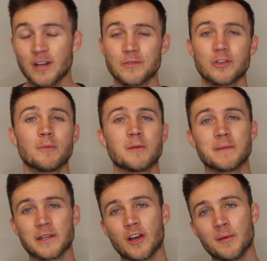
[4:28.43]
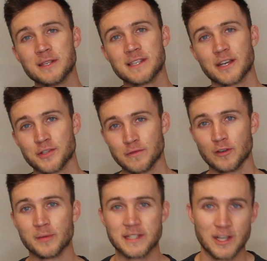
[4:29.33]
drop them in the comment section
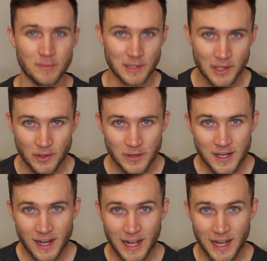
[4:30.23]
for me down below.